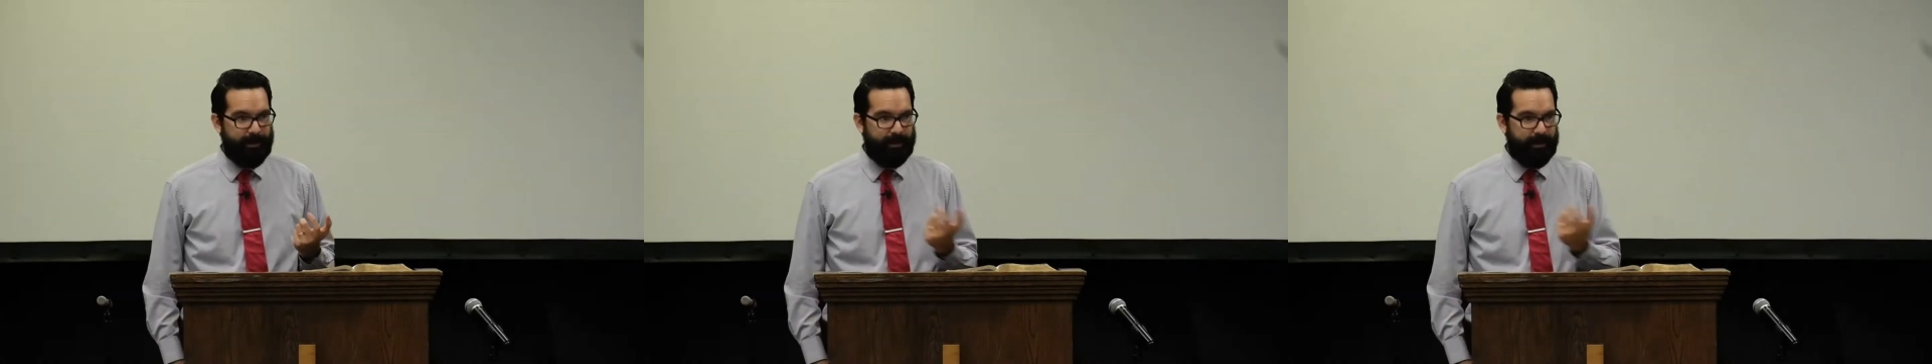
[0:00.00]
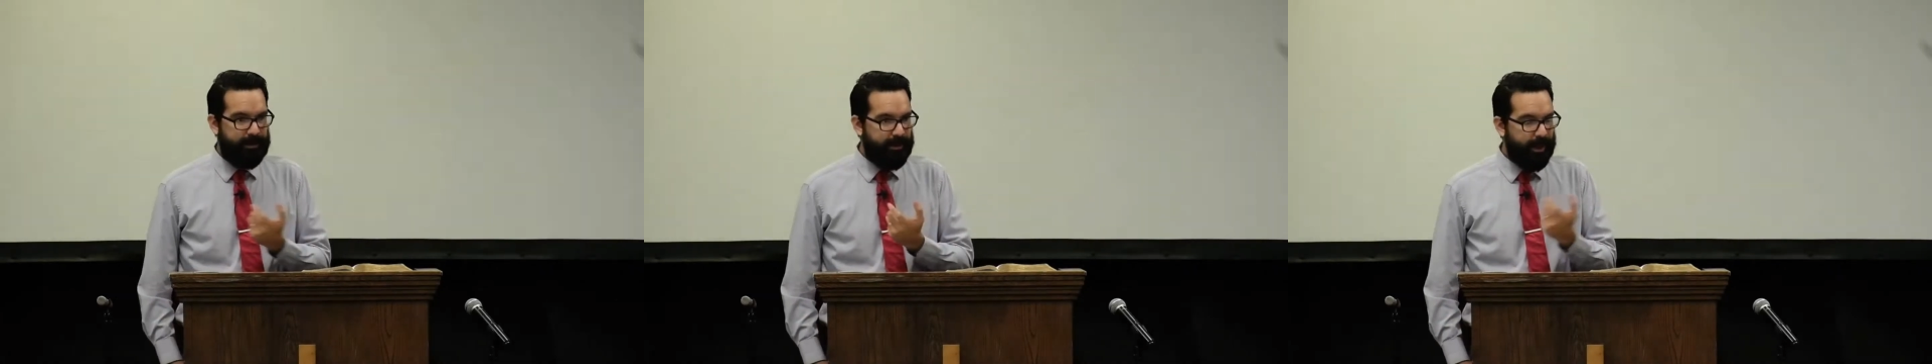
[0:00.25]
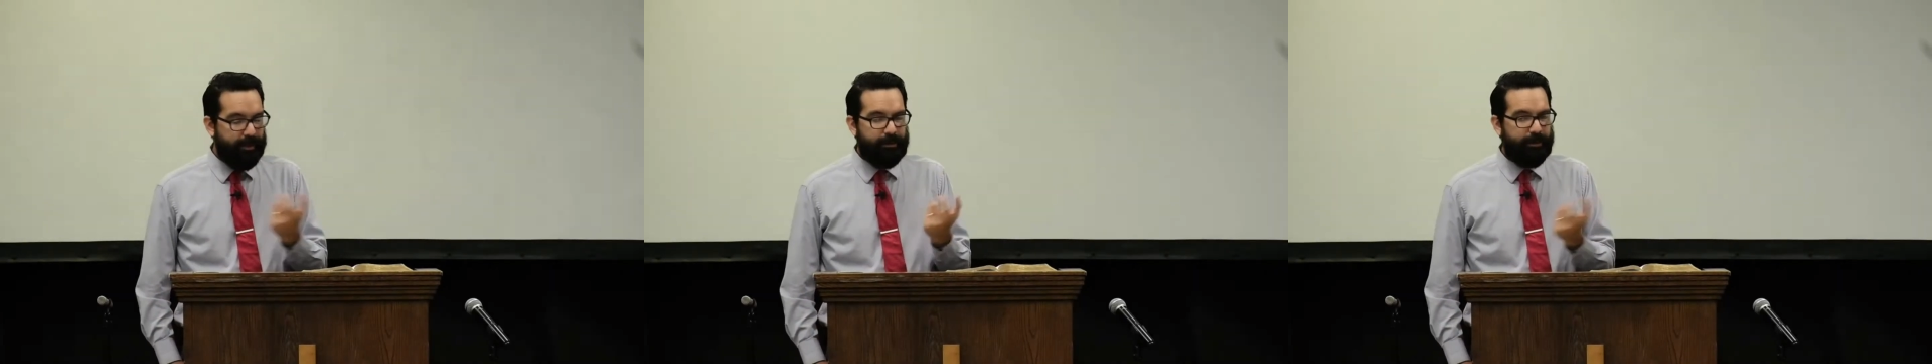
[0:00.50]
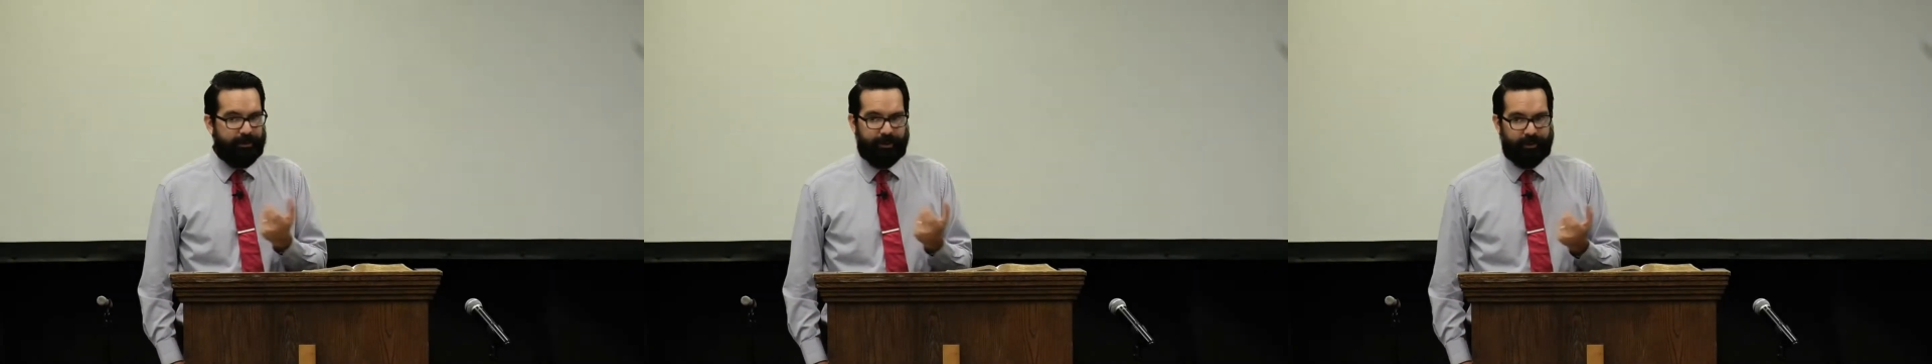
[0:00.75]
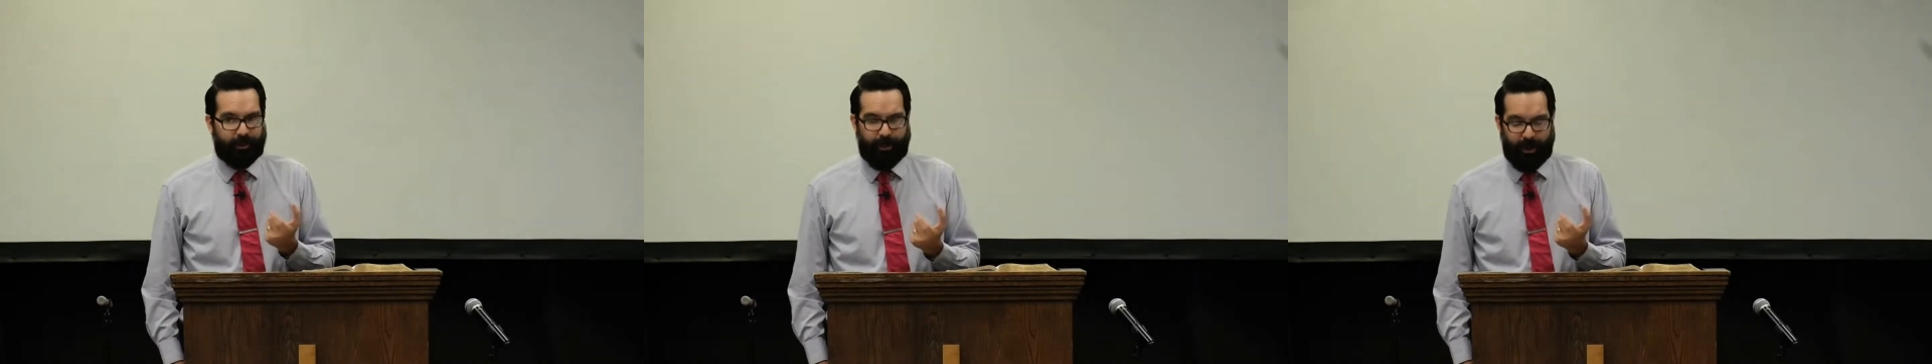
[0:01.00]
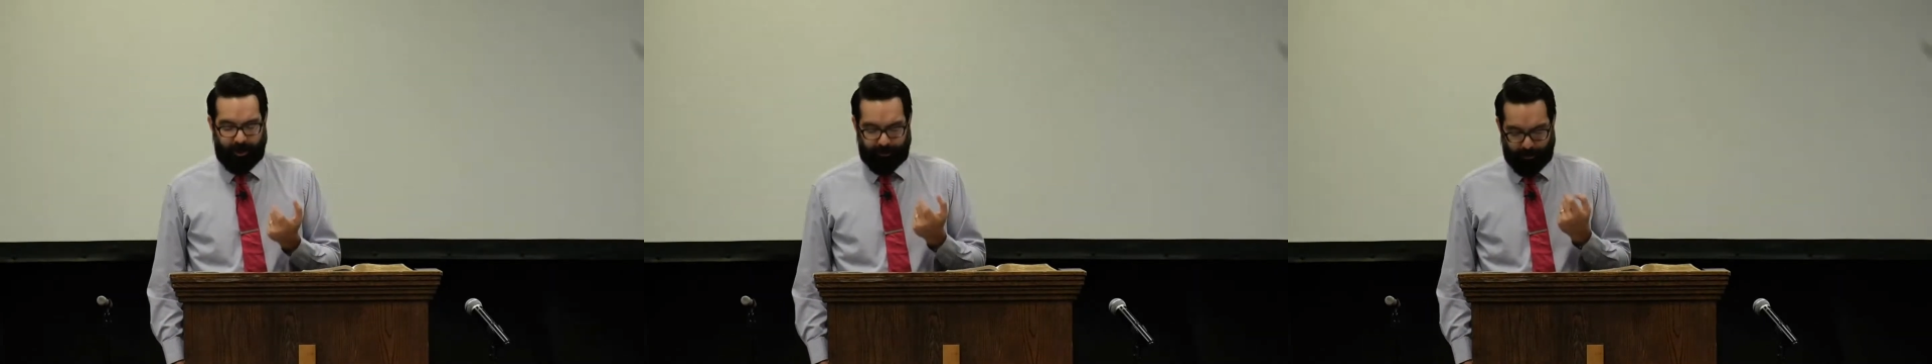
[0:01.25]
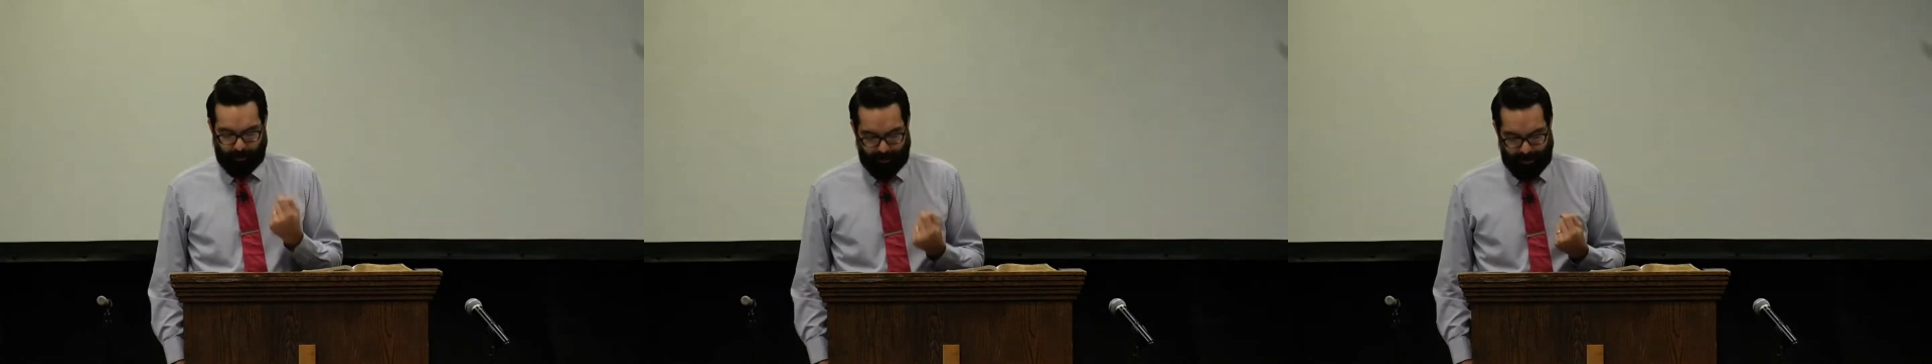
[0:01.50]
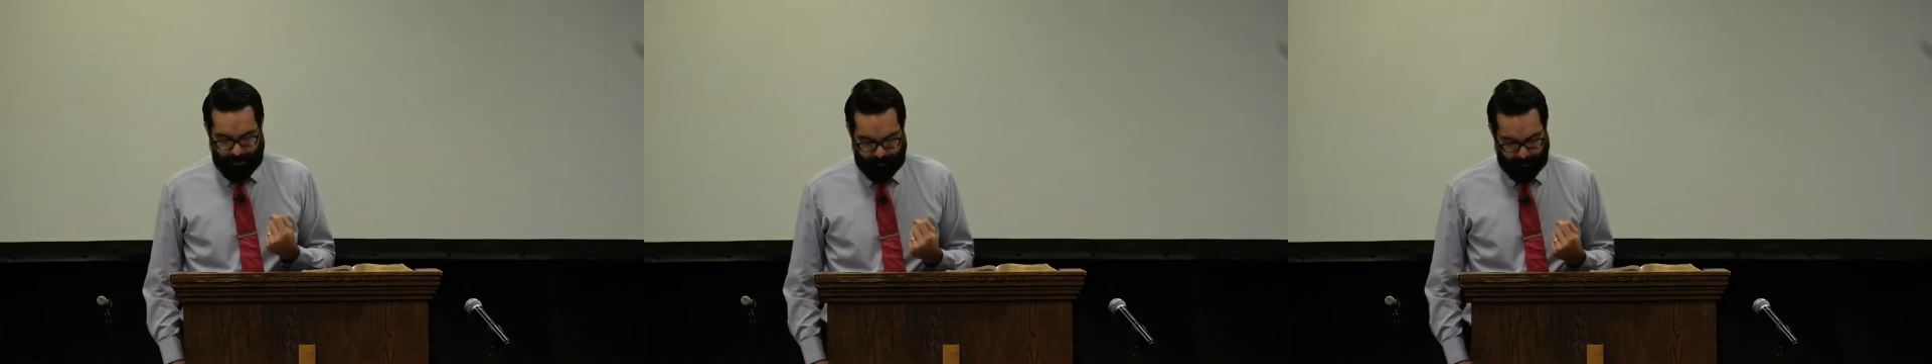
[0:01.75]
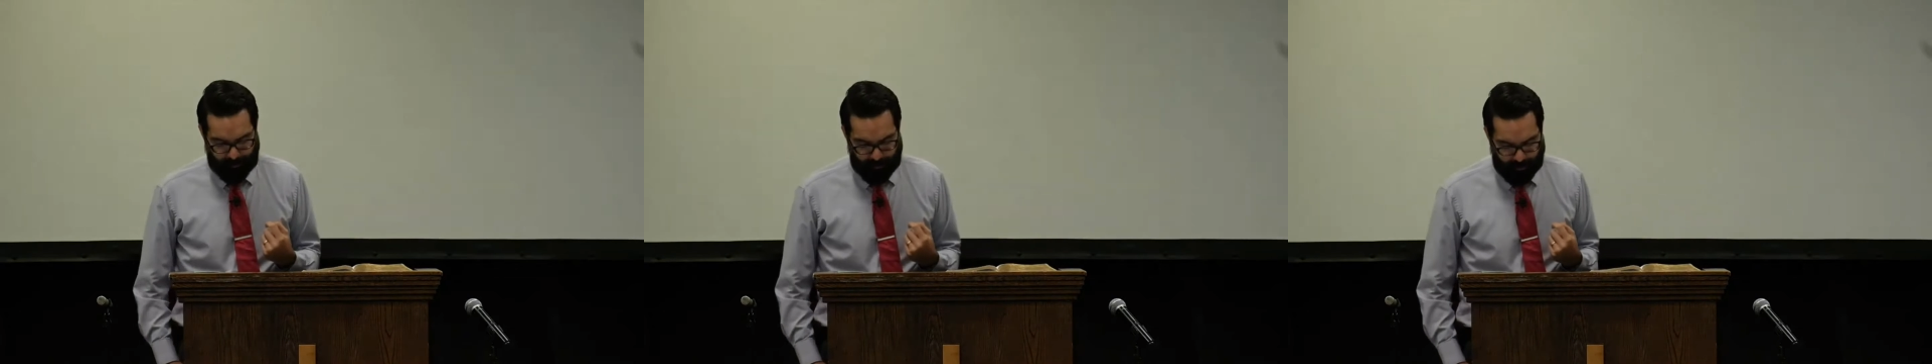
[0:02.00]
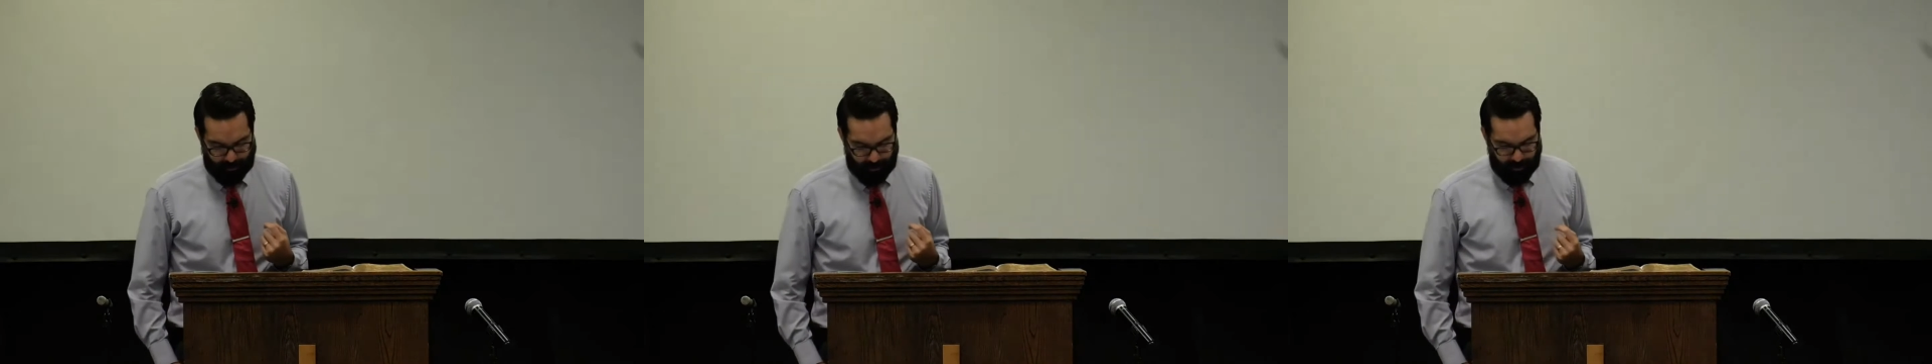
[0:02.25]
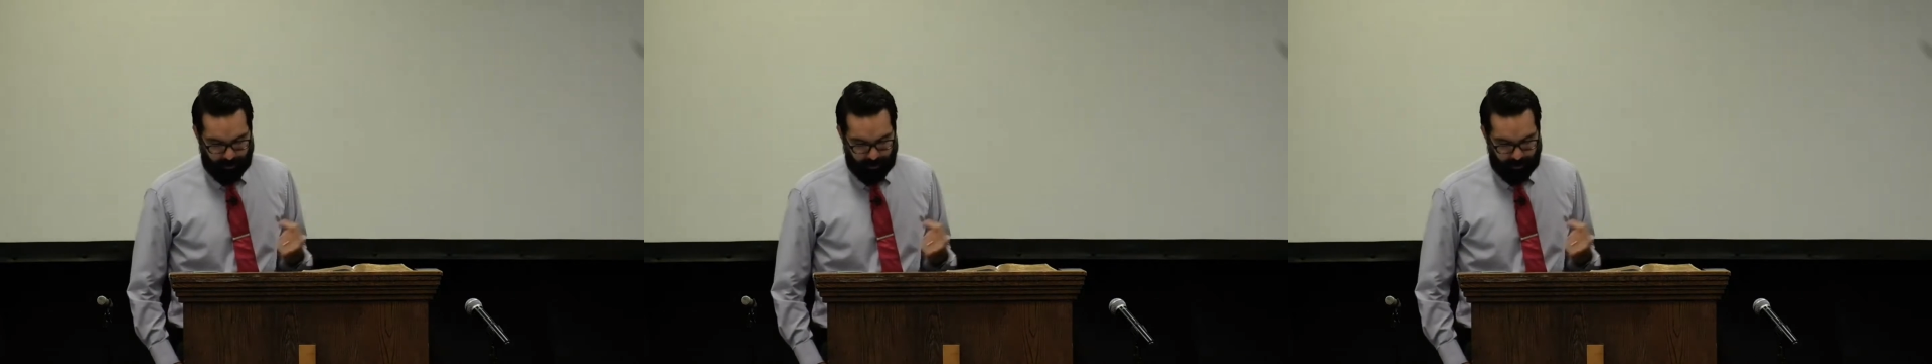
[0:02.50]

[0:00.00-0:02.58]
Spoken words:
None of those things are possible without the Spirit.